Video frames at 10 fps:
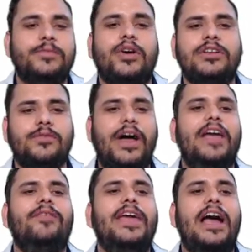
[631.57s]
Because
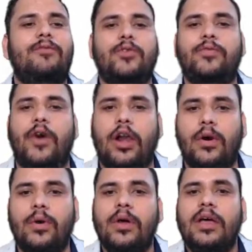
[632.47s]
why we have to
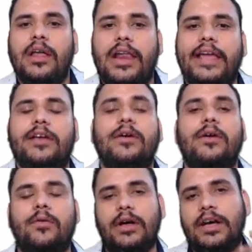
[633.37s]
follow like
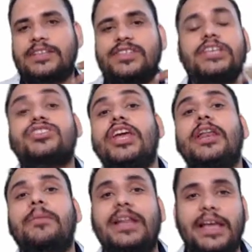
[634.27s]

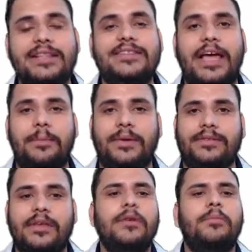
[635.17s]
16 million
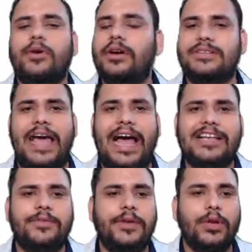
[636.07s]
IPs? Because
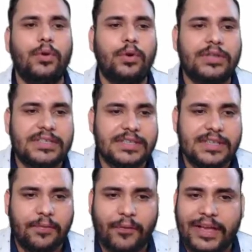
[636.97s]
as we know, this
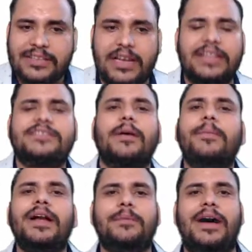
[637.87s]
is a fixed length
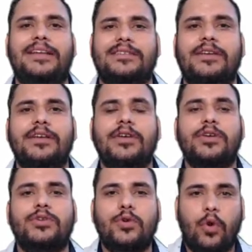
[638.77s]
subnet mask.
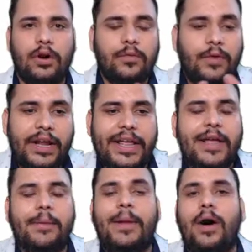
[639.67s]
So don't
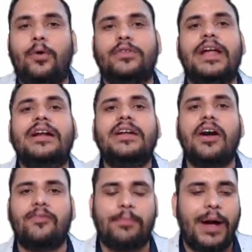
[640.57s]
worry about the
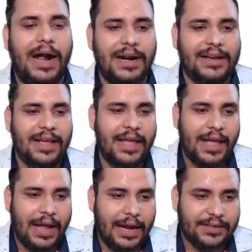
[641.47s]
tough part
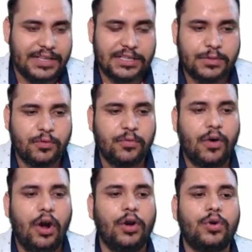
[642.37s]
and just move
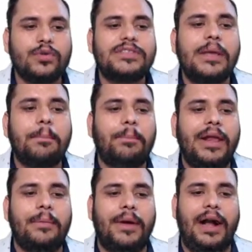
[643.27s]
on to
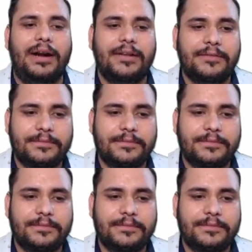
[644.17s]
simple part.